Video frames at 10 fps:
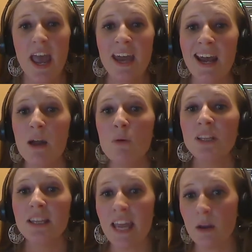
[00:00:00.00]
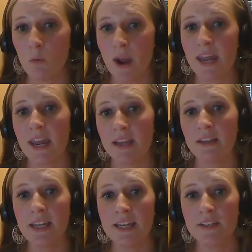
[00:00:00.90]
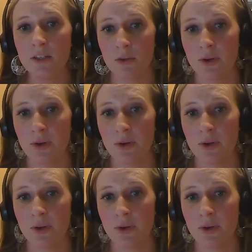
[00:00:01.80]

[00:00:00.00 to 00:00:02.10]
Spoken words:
And I would wait at least